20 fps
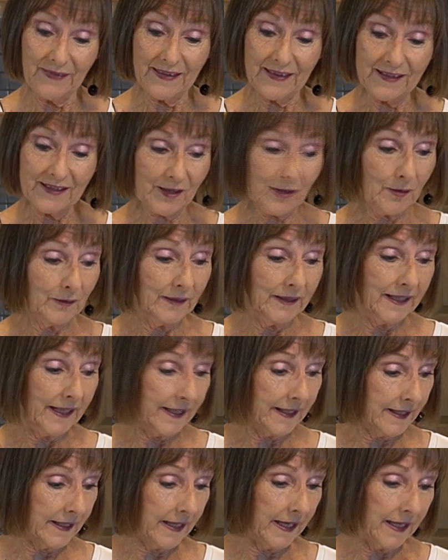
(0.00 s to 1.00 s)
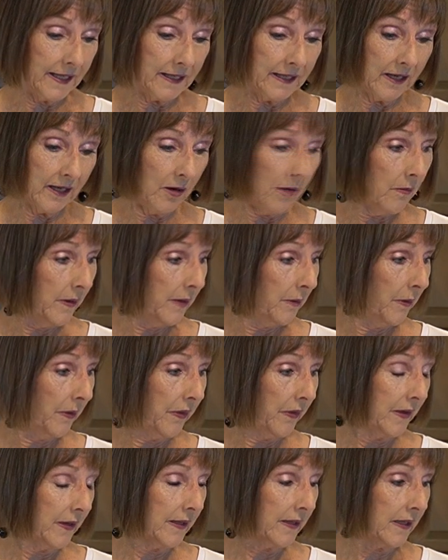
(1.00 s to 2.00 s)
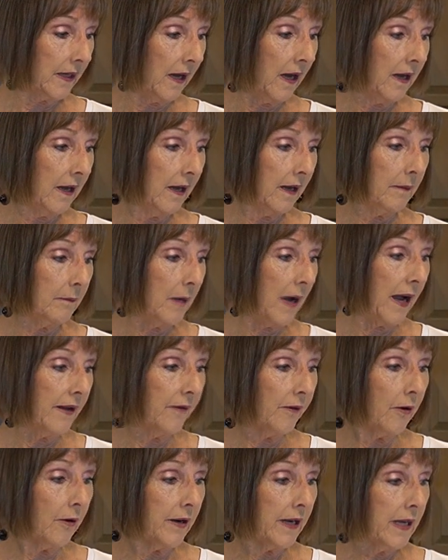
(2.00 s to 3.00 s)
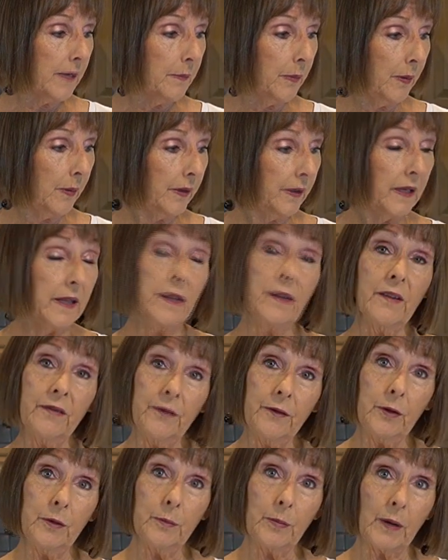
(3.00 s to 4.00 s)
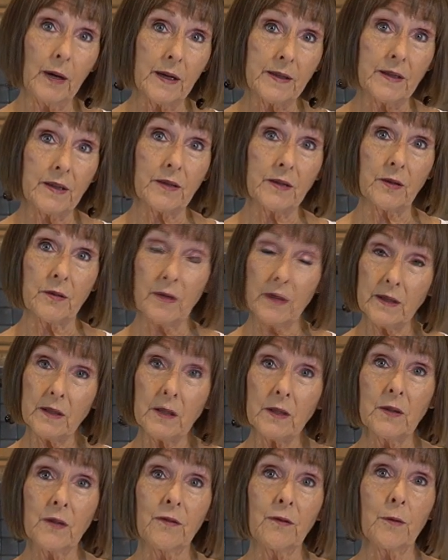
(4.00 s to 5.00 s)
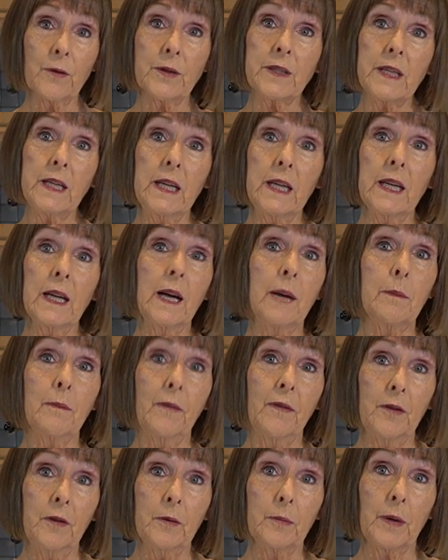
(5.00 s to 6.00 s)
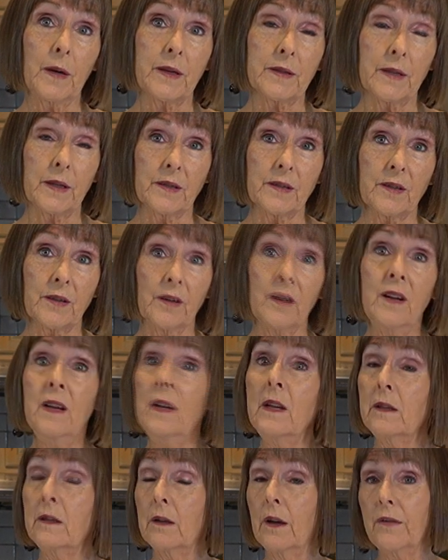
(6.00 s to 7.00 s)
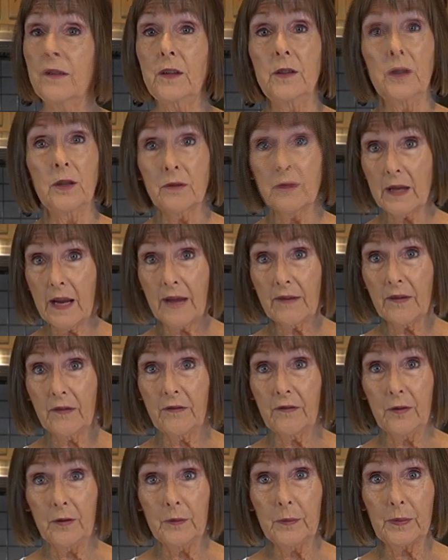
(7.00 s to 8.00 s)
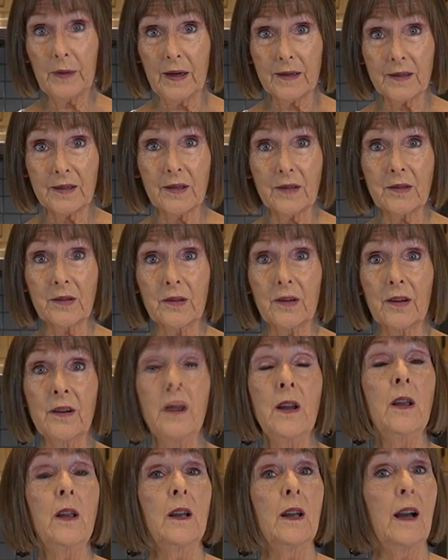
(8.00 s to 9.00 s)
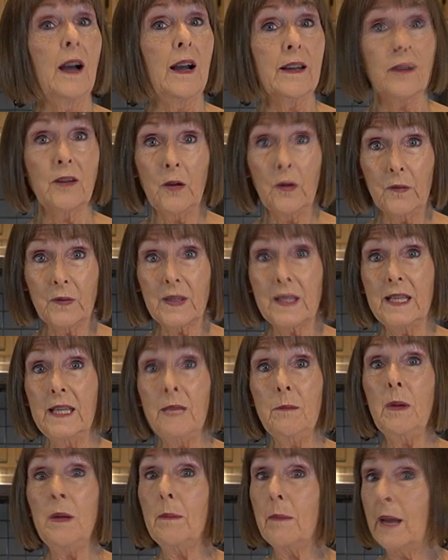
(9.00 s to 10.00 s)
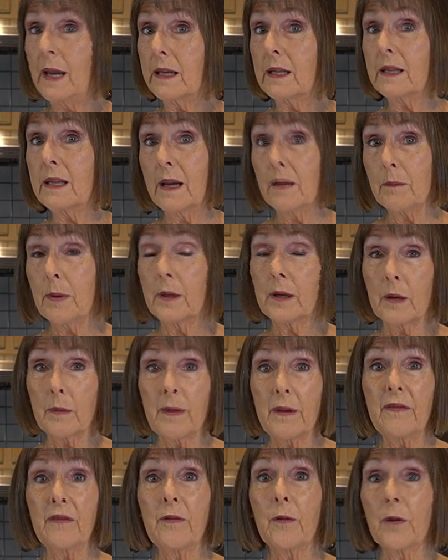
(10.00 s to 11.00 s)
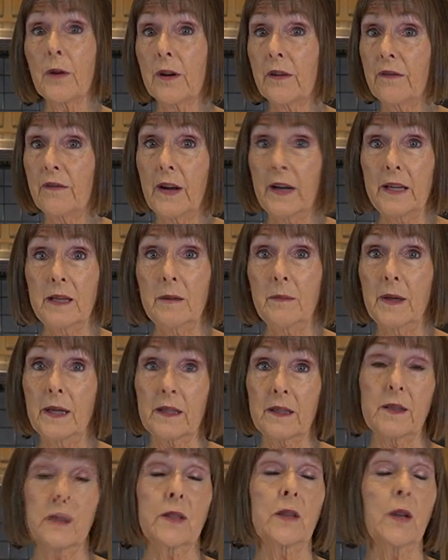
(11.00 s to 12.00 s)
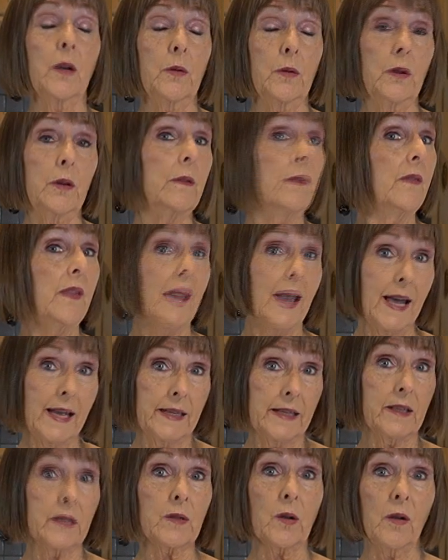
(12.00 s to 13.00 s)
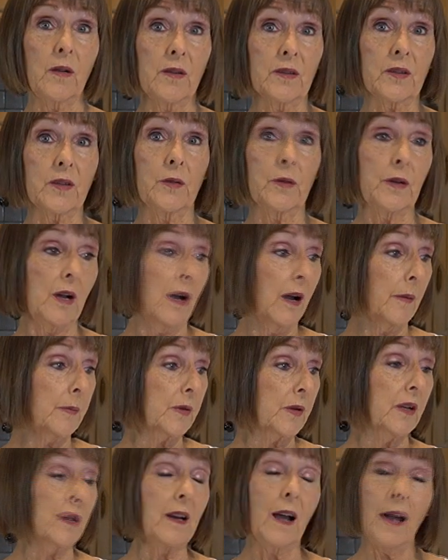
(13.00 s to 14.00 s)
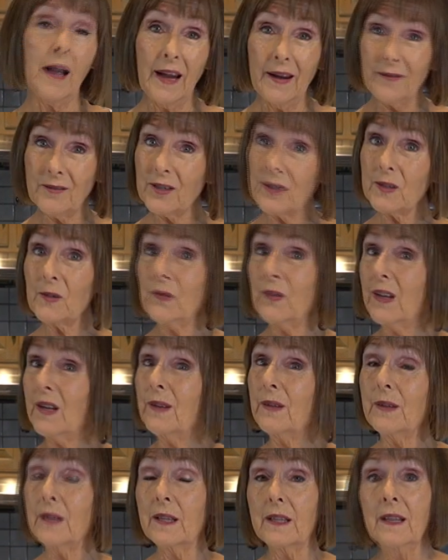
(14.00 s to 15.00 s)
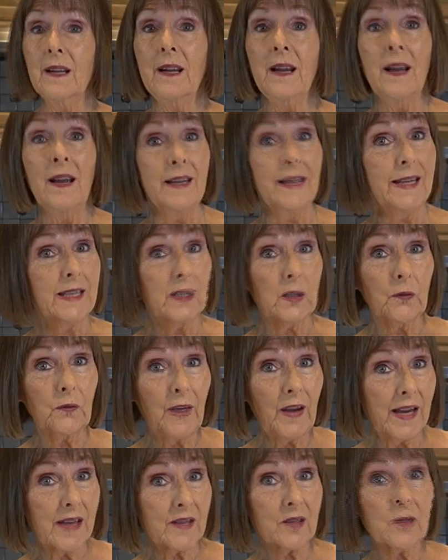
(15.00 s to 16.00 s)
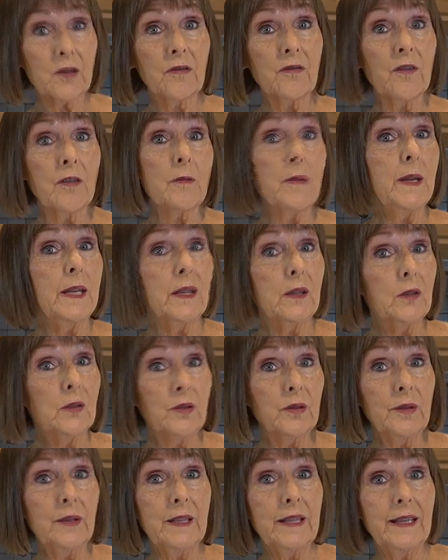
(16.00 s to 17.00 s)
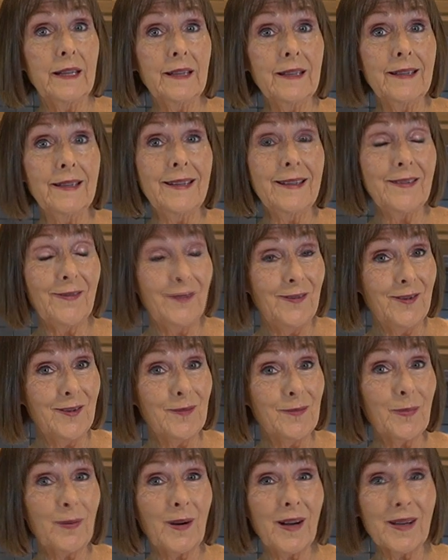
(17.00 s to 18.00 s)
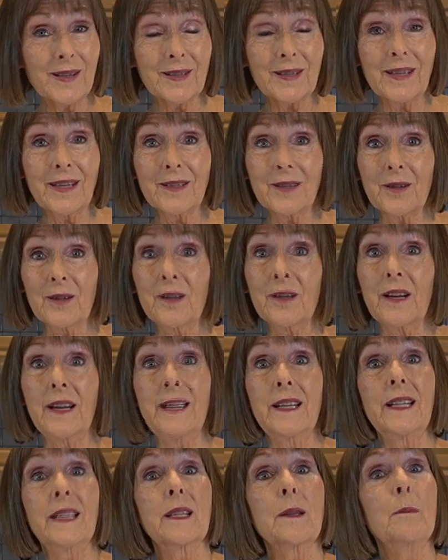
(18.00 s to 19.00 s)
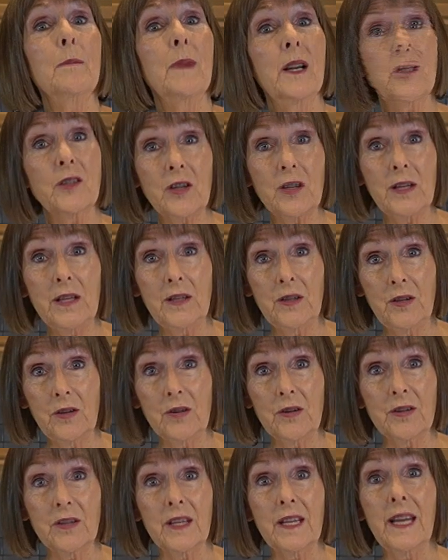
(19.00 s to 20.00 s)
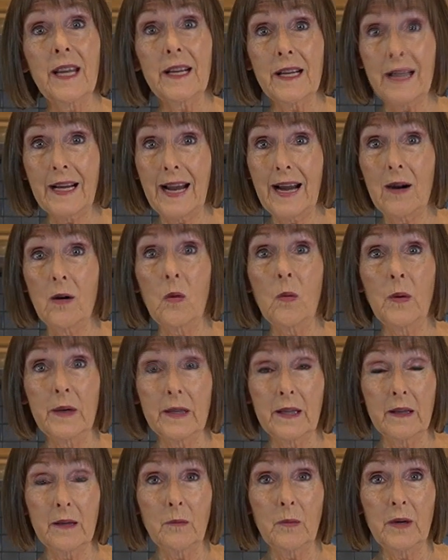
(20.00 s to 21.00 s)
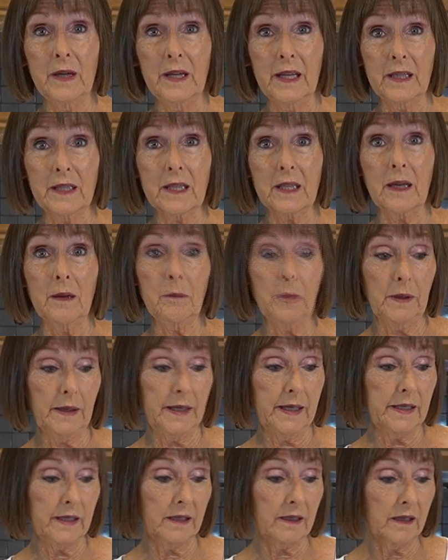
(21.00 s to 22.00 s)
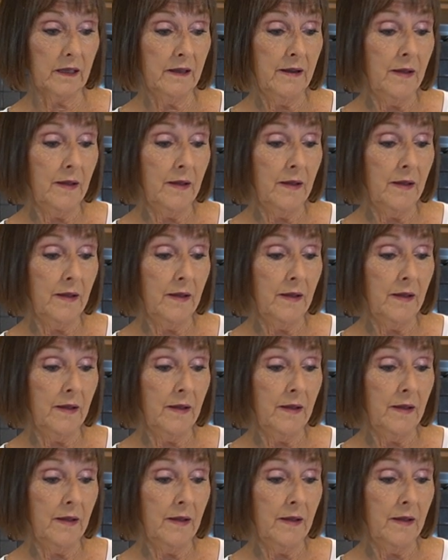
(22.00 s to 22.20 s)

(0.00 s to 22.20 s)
So let's get going with this. I've already put in the food processor. This is a 14-cup food processor. Now, if you don't have a food processor, you've seen me make nut butter before in a Vitamix, so that is also an option. I've just found that it's faster for me to do it in the food processor, and it's much easier to get it out when it's completed.